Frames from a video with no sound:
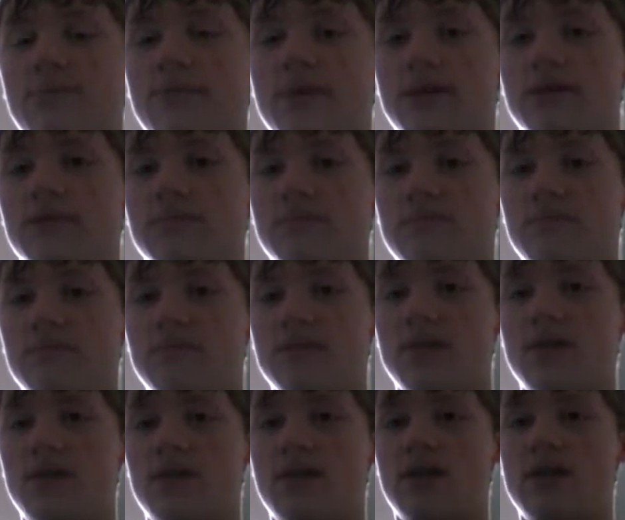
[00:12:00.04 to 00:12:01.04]
appear.
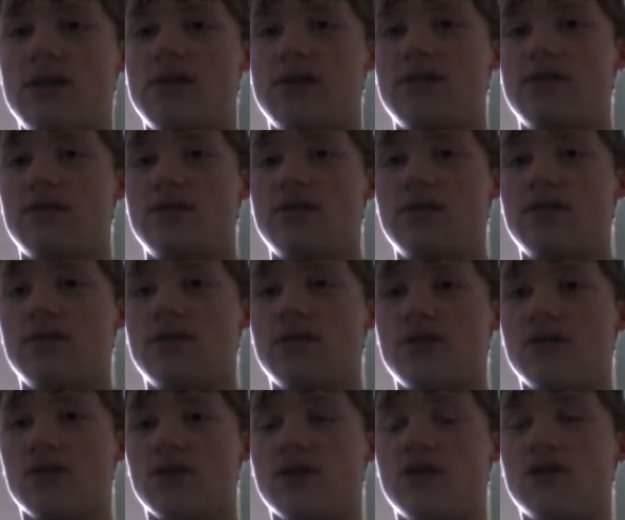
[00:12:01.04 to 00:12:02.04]

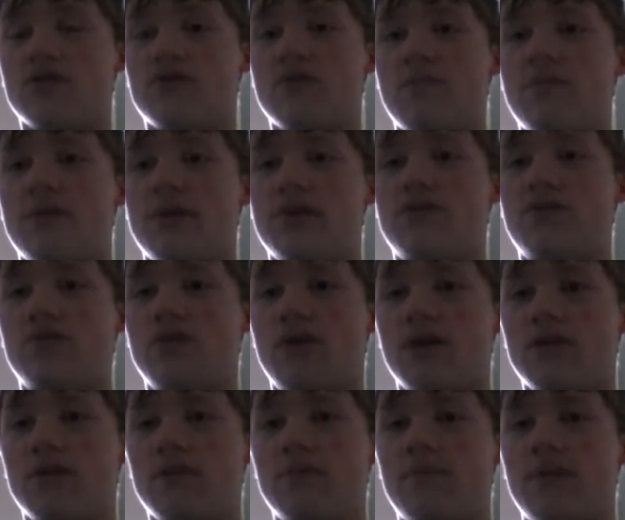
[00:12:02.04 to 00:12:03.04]
You can also play
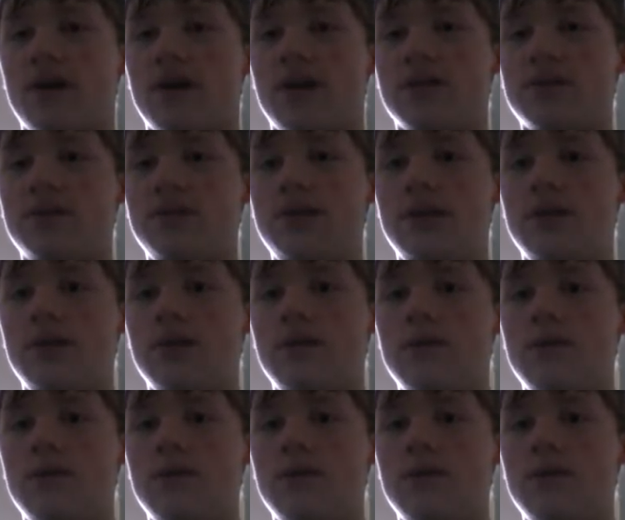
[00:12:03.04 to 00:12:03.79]
200 battles.